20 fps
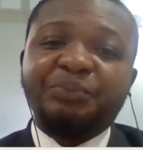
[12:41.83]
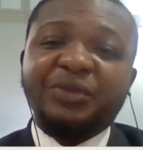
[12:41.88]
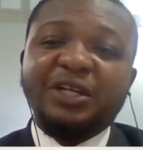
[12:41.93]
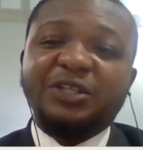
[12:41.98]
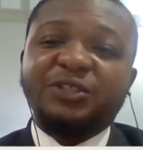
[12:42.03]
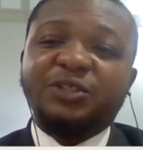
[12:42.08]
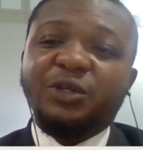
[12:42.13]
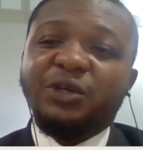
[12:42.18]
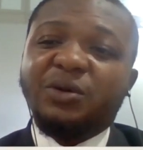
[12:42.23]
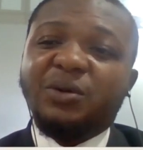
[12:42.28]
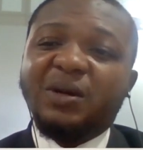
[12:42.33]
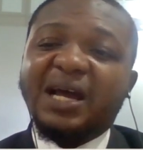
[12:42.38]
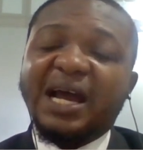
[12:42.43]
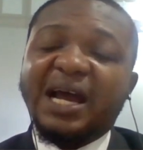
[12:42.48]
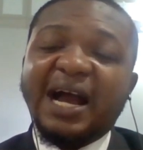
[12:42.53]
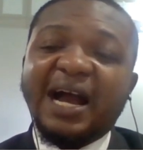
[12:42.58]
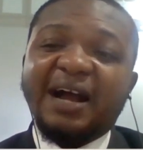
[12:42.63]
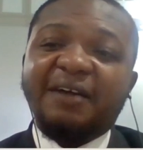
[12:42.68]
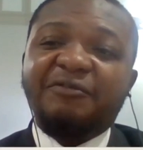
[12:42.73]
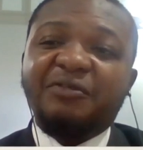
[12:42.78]
So you could
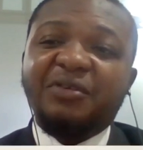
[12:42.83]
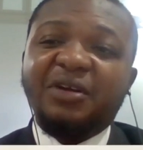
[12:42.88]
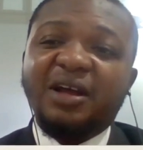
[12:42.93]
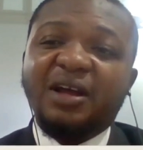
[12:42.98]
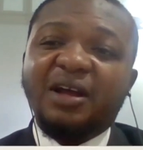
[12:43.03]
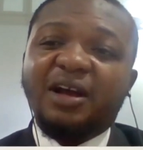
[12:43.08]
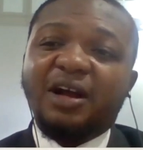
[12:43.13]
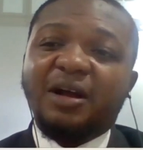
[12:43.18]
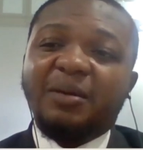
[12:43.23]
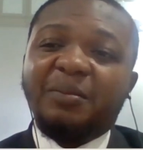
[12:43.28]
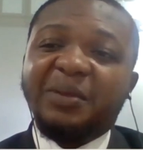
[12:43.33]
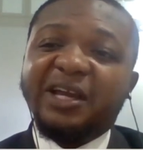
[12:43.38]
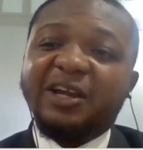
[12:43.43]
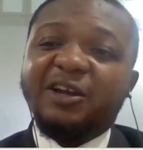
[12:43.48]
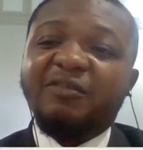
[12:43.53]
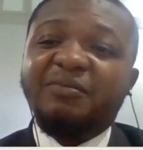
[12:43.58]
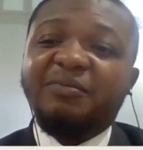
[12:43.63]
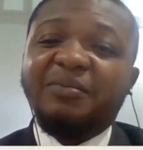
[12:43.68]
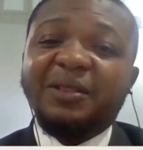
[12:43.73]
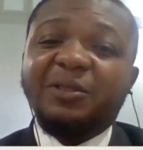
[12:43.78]
have um, a
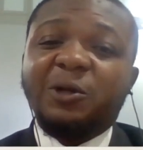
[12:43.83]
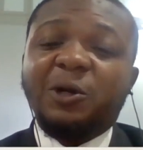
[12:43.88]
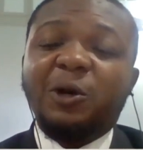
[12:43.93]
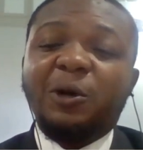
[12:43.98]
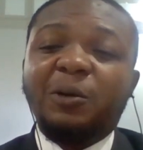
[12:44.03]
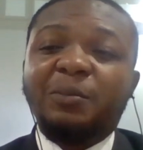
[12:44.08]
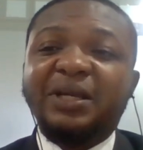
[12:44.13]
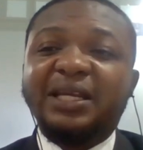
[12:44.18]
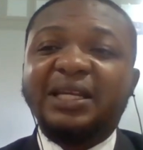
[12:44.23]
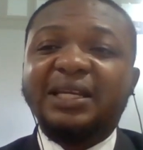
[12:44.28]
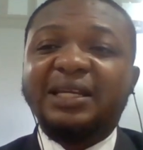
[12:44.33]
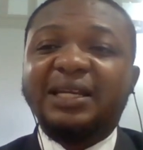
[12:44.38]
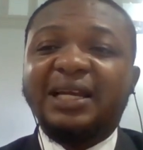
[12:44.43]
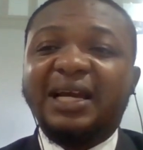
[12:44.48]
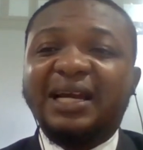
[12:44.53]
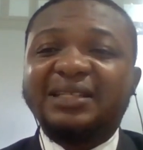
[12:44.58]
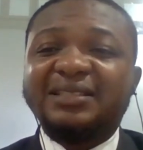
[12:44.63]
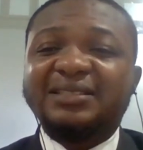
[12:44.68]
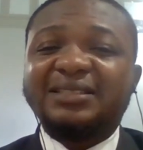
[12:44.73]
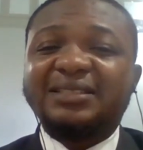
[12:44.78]
government come in
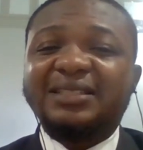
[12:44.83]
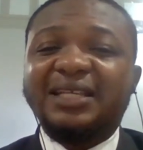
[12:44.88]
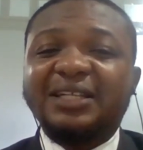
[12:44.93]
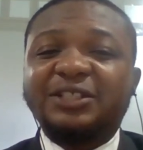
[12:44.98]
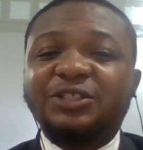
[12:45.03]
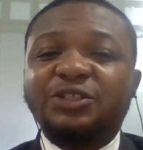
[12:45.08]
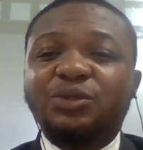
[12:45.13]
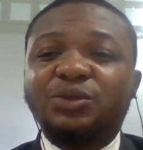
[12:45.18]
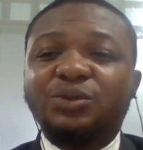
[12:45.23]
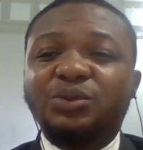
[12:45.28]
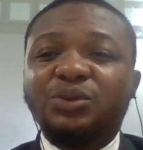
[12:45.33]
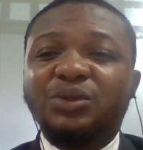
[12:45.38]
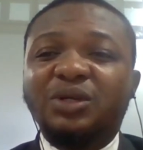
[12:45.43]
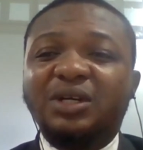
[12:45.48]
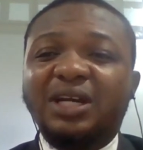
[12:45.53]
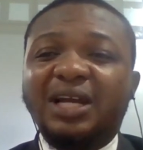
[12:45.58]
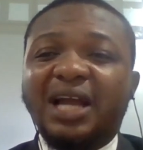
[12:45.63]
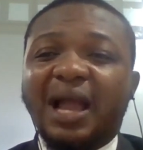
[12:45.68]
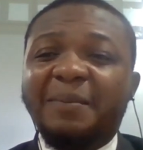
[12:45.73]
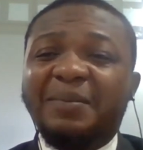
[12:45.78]
and start to,
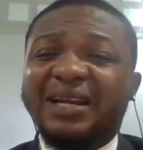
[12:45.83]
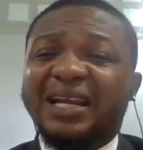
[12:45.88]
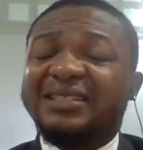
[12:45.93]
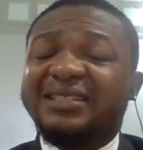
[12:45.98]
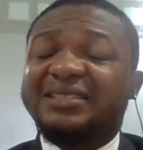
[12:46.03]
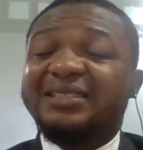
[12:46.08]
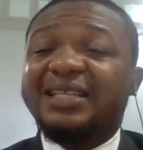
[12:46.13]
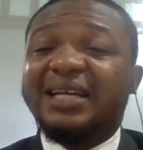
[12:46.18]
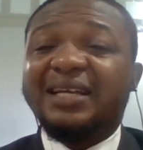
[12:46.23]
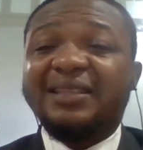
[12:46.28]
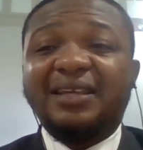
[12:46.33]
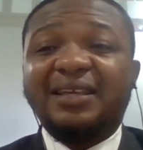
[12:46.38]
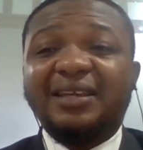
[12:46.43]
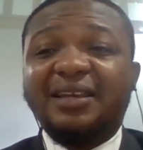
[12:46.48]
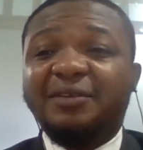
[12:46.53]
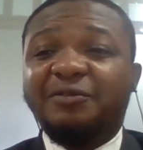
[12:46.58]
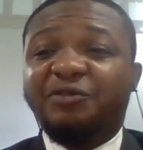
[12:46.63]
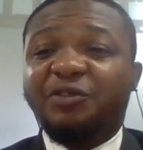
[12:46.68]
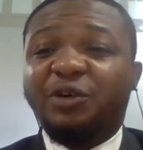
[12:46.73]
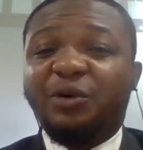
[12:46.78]
I mean, and start
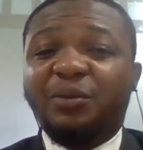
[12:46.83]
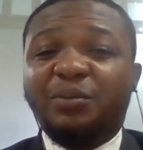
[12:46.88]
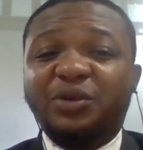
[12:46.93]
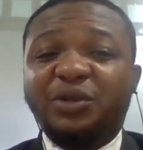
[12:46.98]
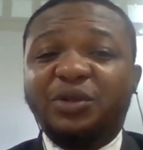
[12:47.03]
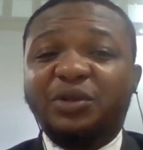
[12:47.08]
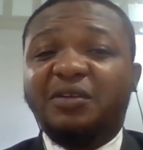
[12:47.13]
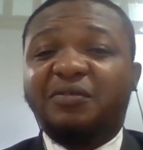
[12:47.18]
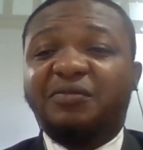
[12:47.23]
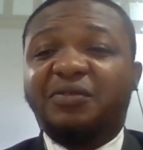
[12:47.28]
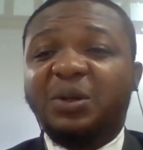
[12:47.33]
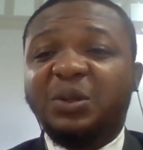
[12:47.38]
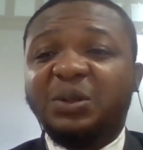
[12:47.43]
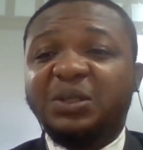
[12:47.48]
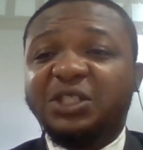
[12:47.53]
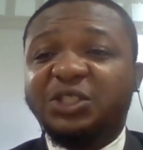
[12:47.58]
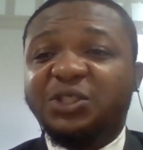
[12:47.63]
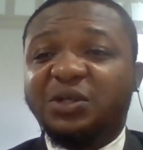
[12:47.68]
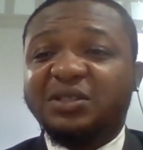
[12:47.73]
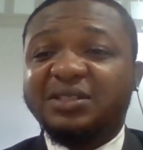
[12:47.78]
again from, you know, the
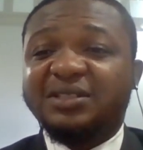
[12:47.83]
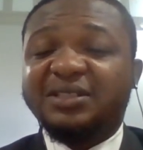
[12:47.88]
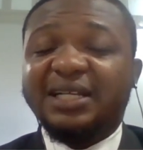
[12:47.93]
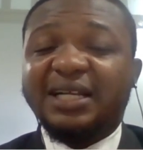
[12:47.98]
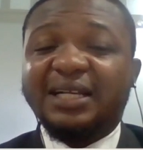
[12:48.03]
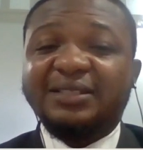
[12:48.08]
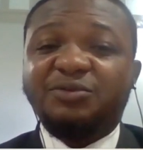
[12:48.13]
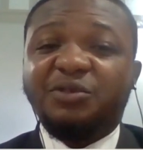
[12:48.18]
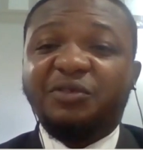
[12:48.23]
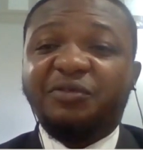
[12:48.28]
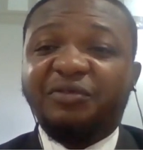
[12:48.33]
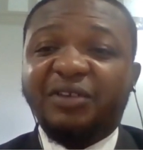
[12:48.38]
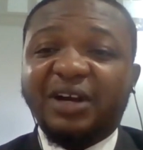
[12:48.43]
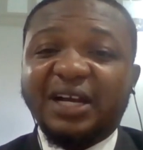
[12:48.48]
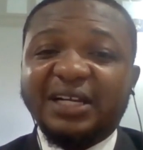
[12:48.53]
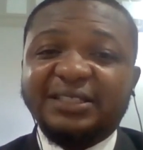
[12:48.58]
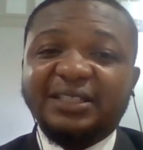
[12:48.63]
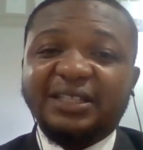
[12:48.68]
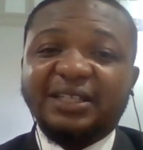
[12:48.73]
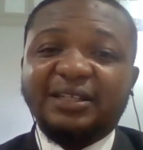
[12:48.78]
foundation, start
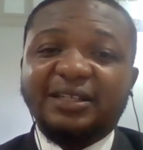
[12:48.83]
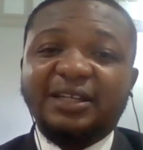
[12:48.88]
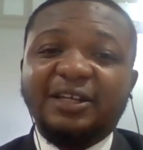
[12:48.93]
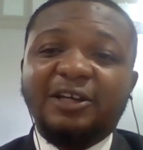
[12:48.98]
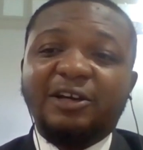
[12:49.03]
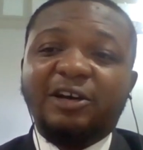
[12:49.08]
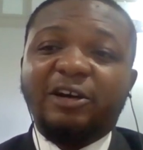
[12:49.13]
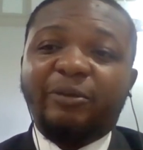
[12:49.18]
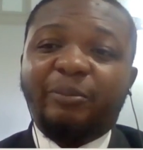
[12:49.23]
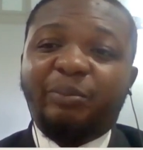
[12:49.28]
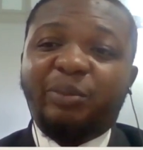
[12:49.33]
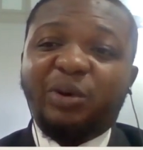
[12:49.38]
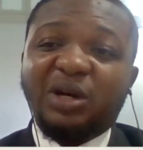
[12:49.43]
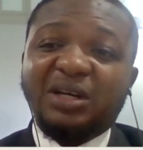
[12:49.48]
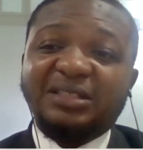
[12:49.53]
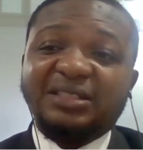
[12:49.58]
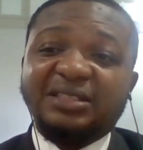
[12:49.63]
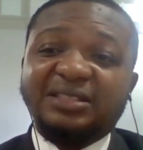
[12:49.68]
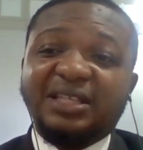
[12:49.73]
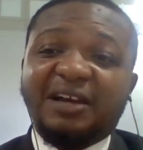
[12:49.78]
revising on
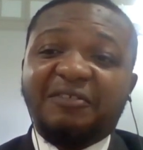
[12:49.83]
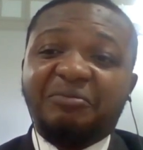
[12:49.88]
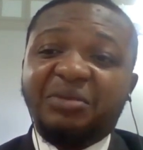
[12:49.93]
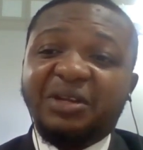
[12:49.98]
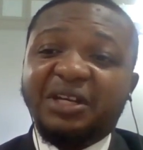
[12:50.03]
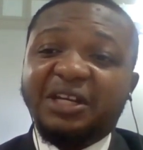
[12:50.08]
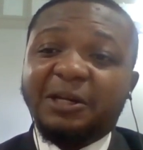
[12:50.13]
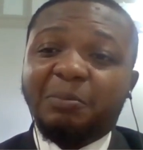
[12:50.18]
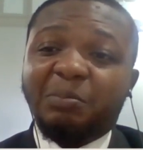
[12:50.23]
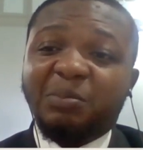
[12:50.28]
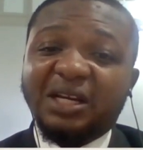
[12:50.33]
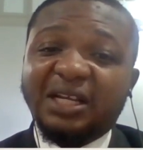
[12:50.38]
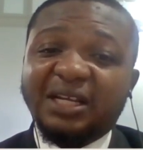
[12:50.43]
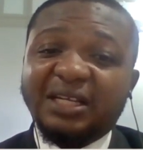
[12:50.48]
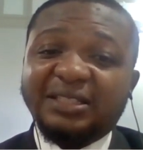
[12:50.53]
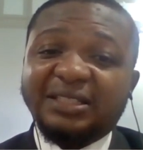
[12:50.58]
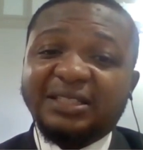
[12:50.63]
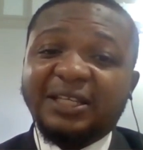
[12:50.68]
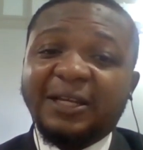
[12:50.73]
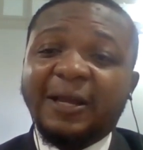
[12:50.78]
policies that have been in
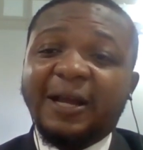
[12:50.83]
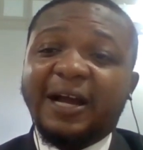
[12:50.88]
place.